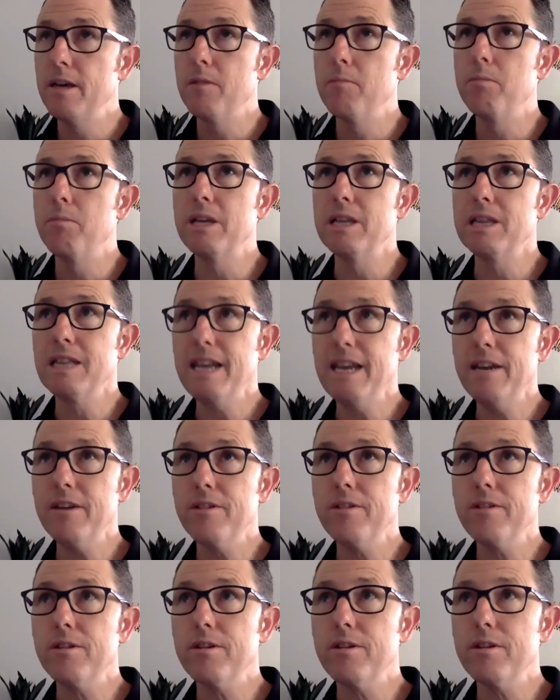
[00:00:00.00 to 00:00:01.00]
but
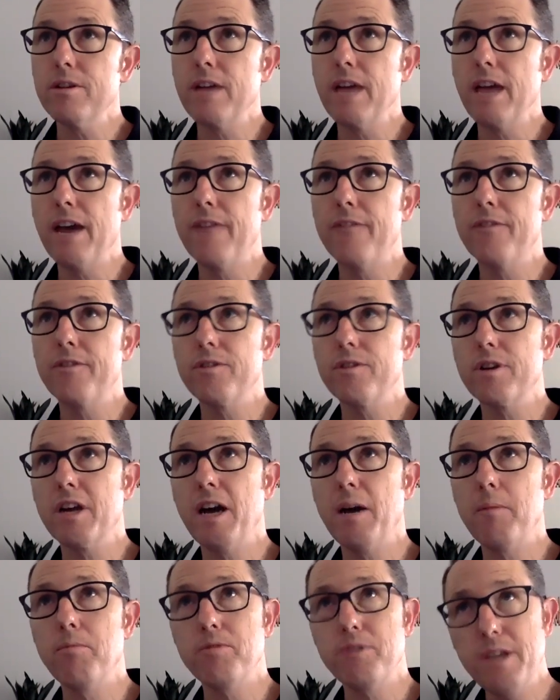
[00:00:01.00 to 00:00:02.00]
later, after a
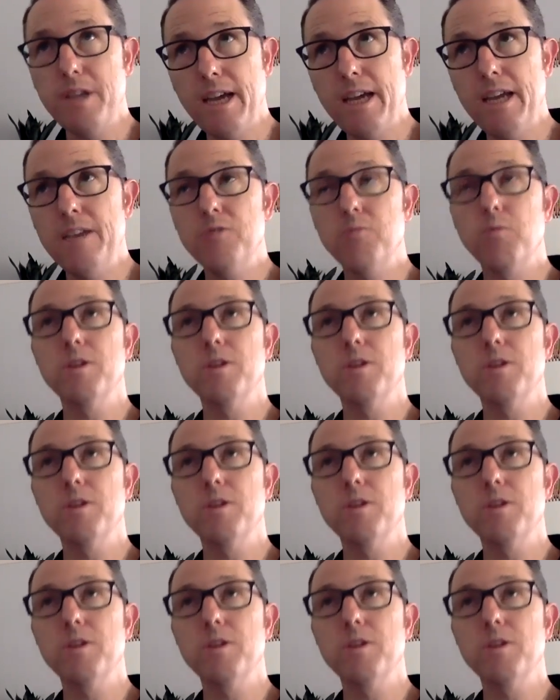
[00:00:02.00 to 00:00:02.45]
couple days,